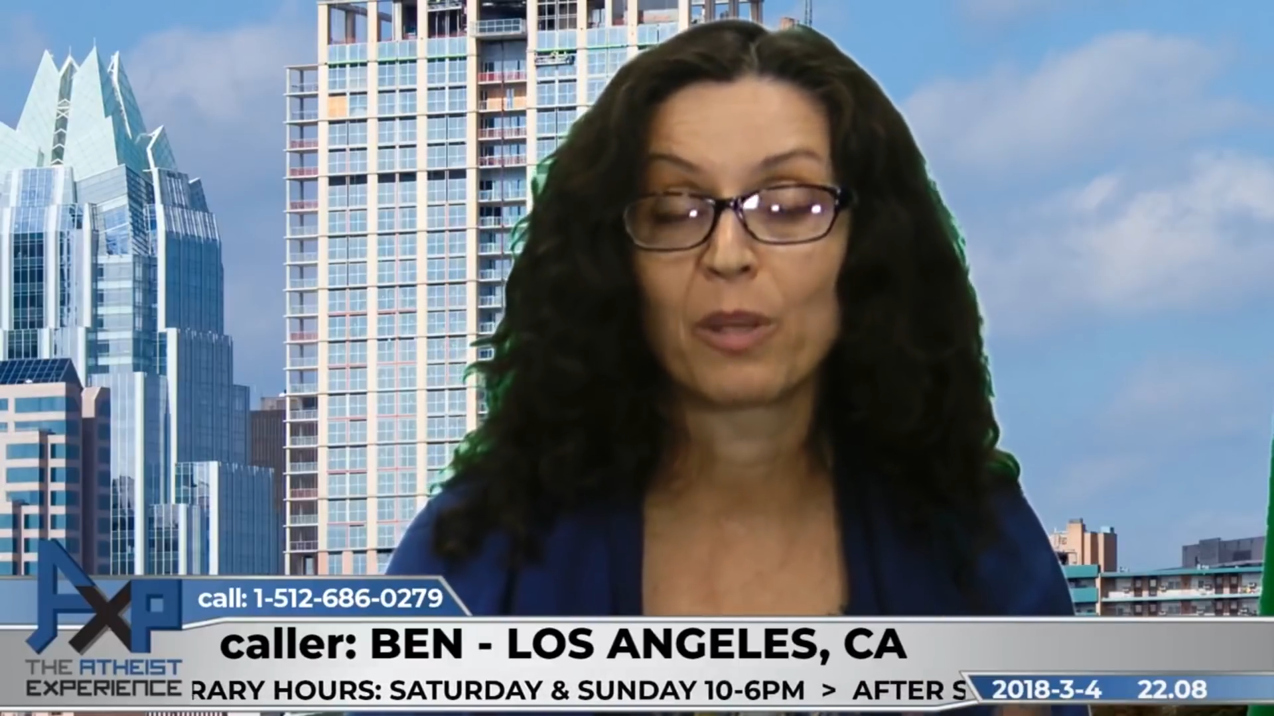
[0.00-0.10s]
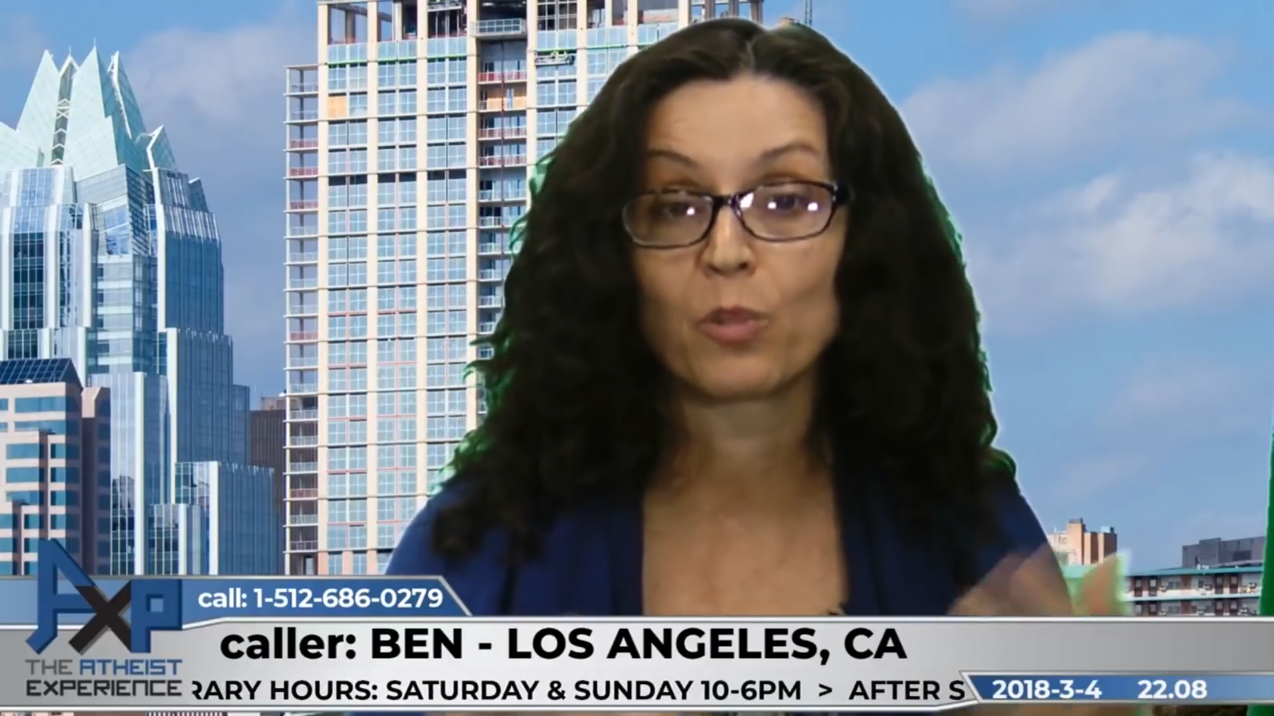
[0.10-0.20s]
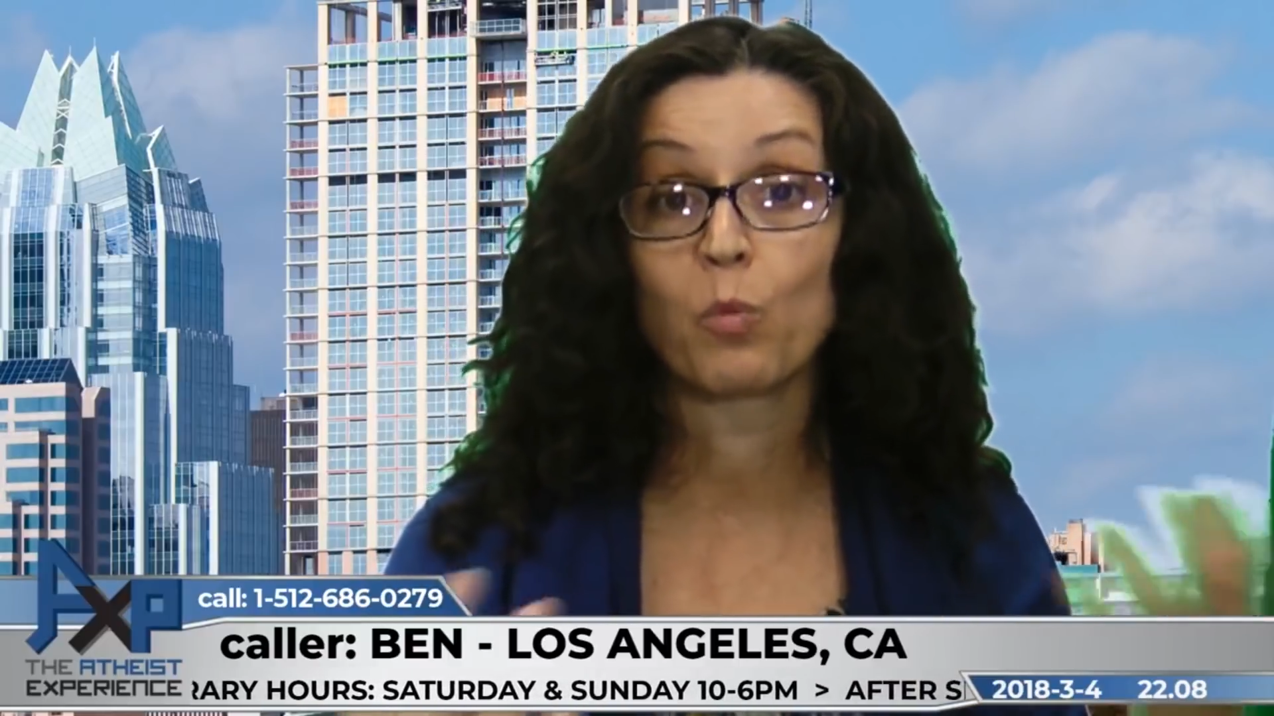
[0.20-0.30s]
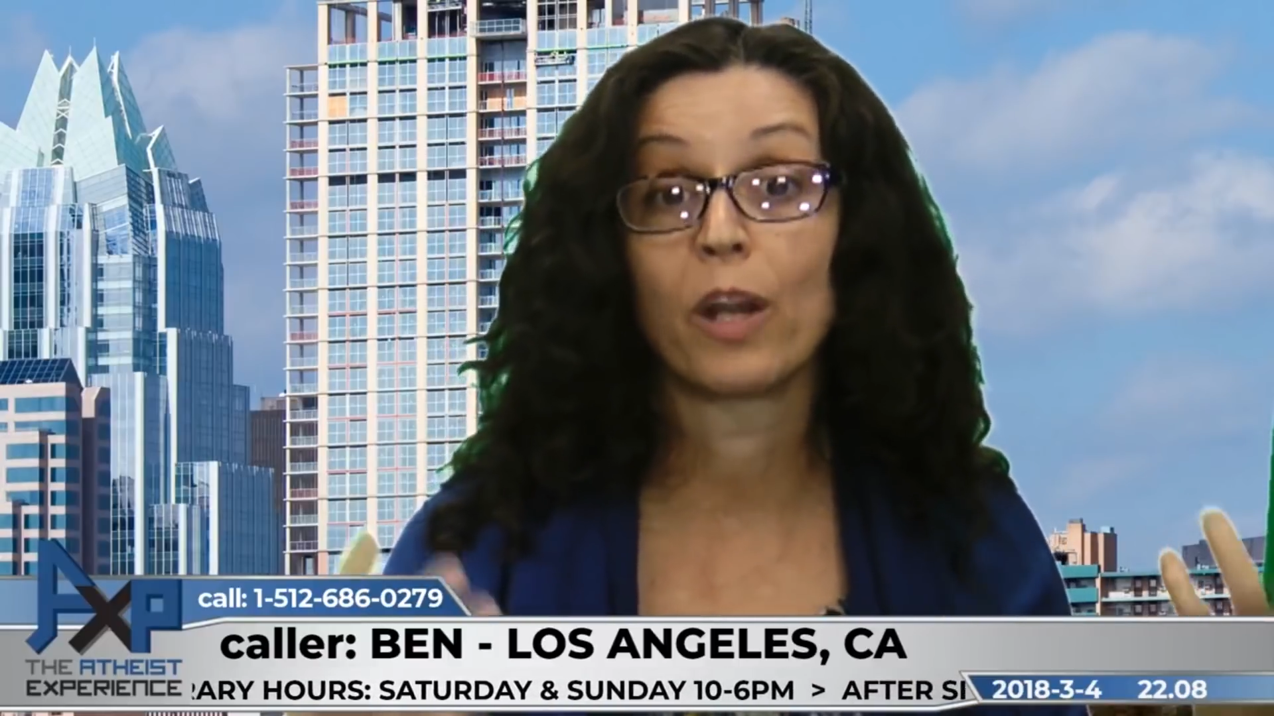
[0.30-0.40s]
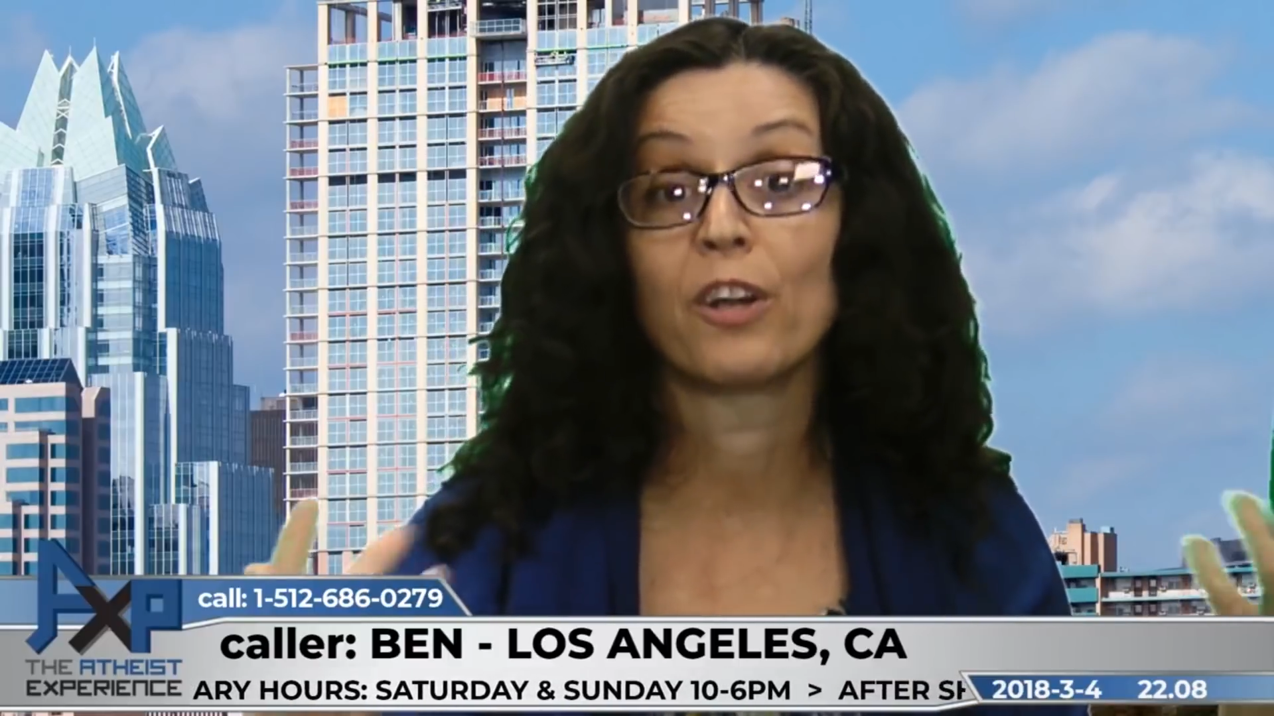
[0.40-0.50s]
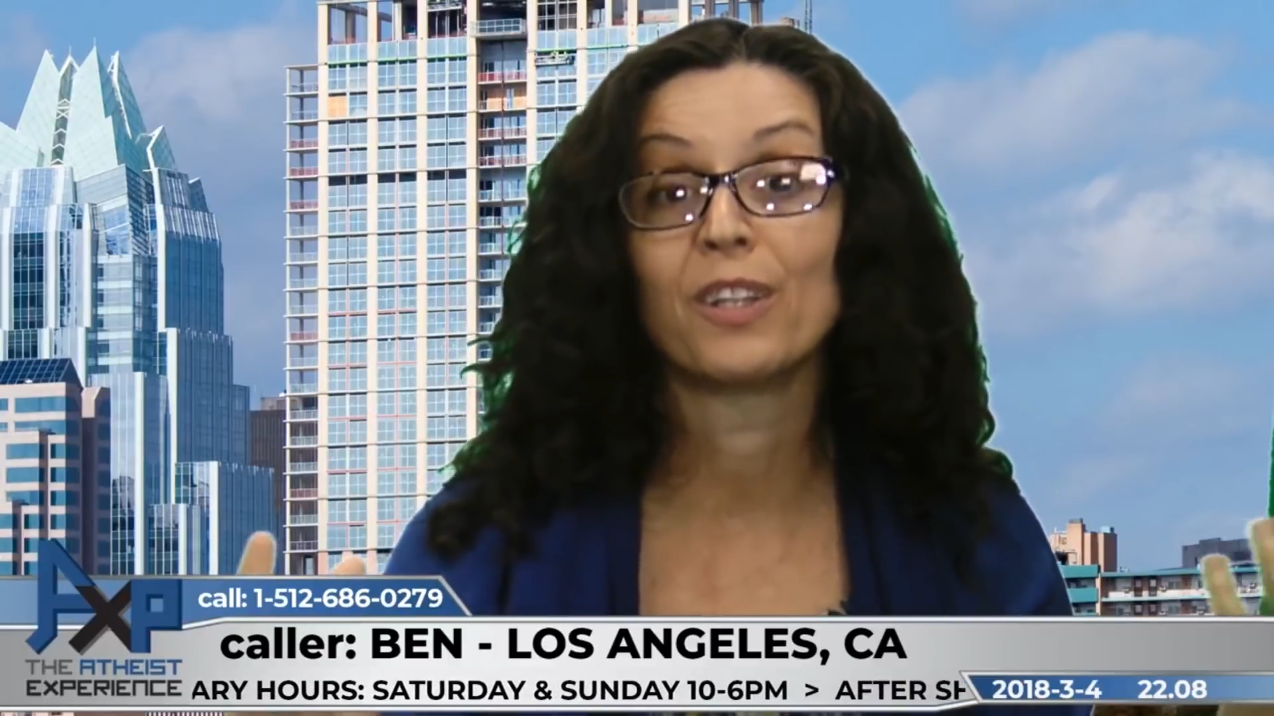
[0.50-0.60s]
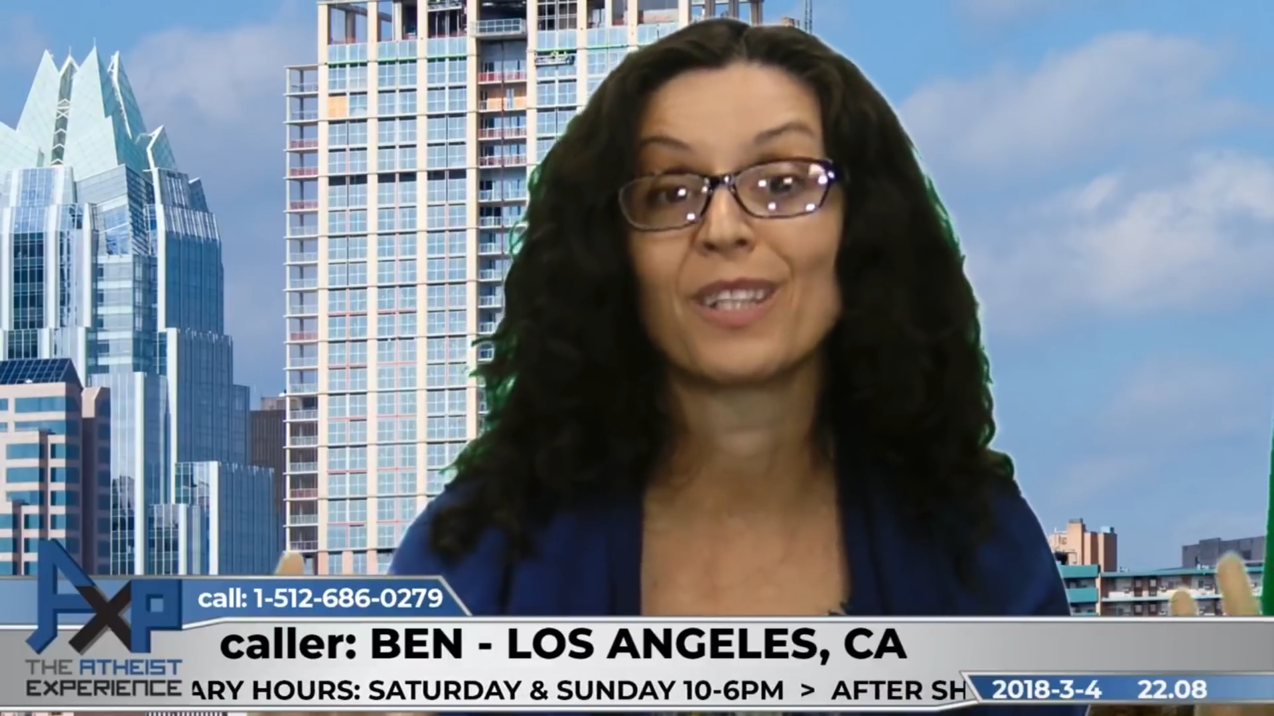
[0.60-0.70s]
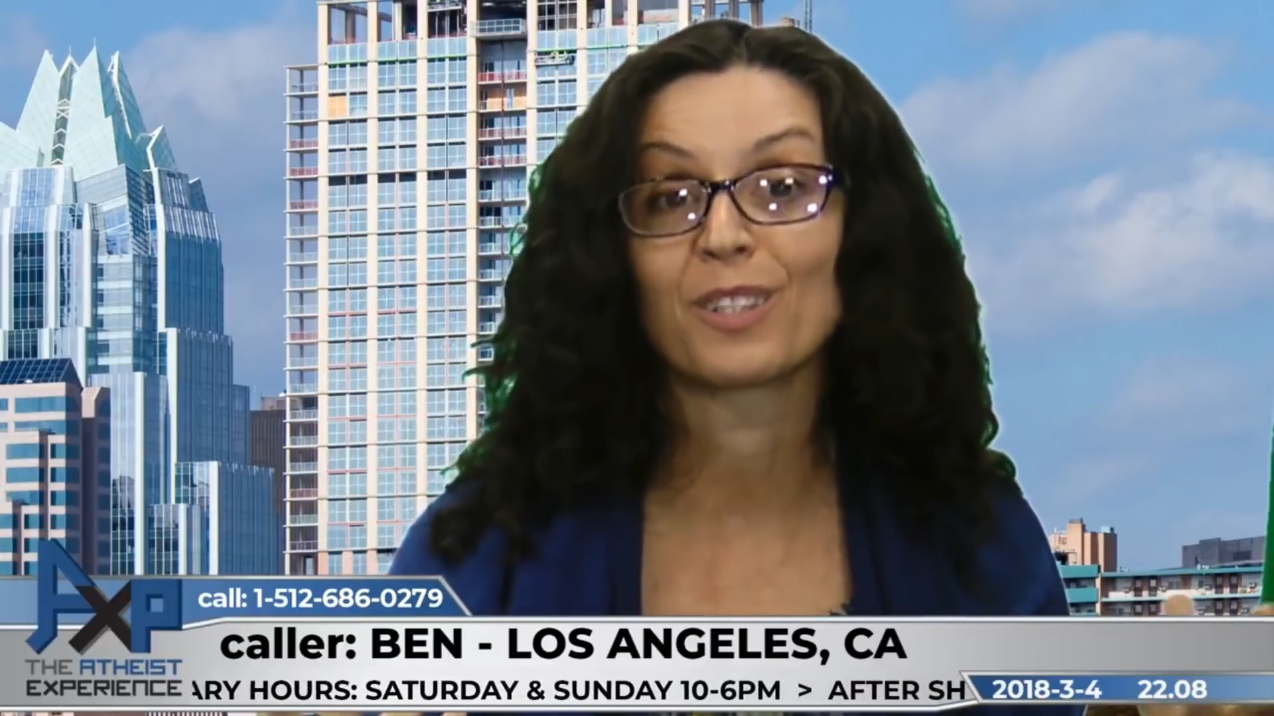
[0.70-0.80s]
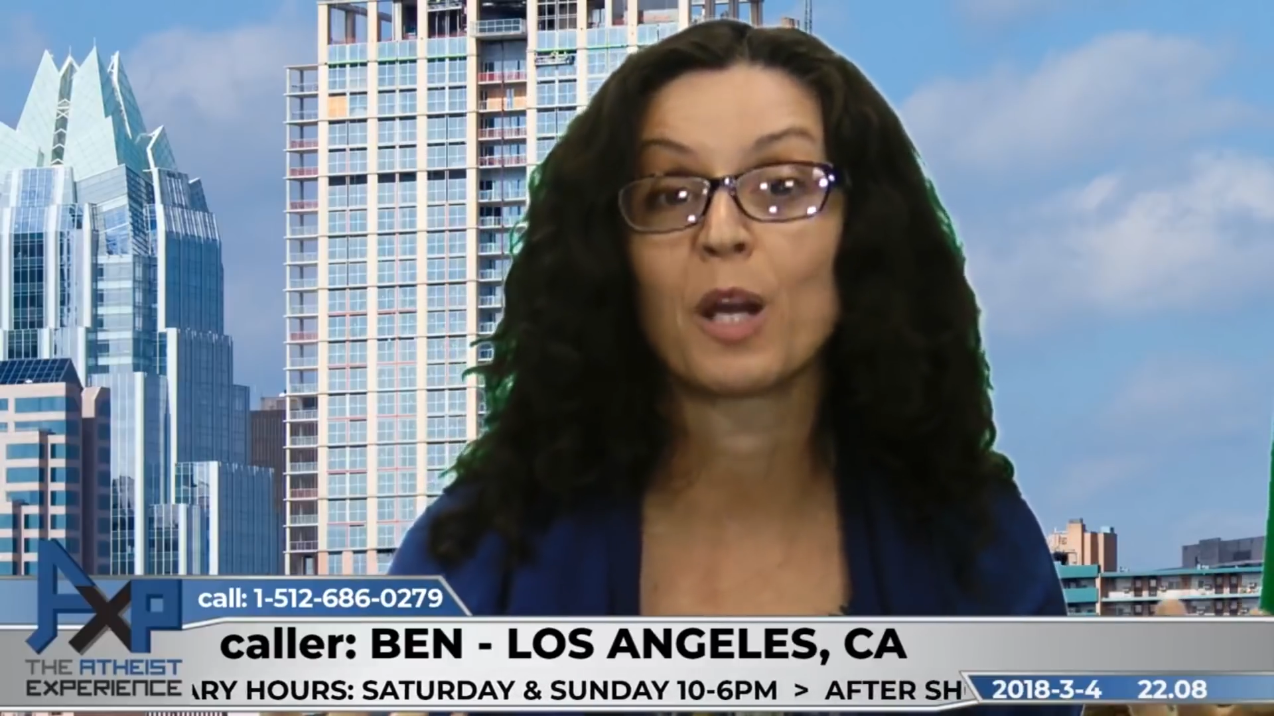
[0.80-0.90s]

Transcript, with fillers: because where did this